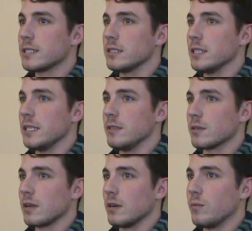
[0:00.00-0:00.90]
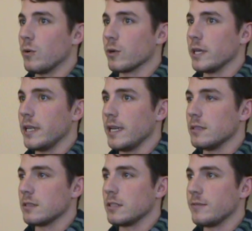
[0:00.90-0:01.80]
actually awarded
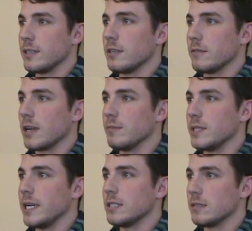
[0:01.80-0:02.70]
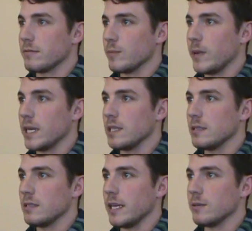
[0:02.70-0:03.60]
a certificate of commendation for my
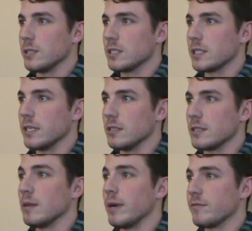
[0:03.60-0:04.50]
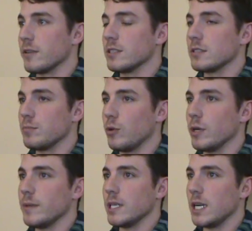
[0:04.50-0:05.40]
language skills wow. on my first
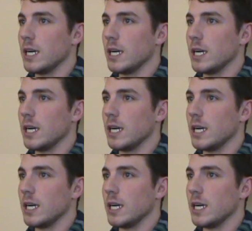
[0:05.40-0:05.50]
deployment.